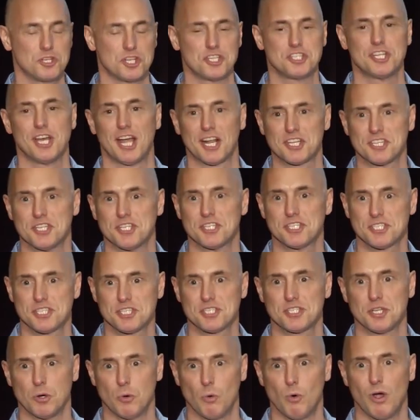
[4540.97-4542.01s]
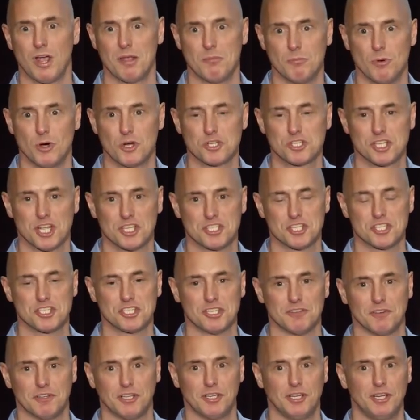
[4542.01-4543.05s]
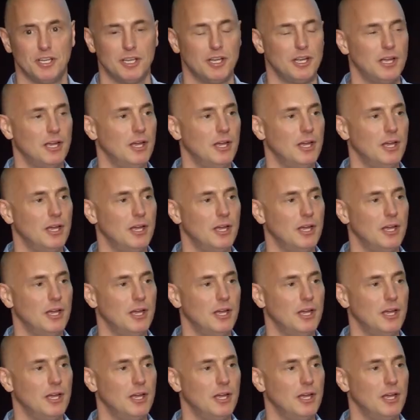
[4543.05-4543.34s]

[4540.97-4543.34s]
detectors, so way more sensitivity.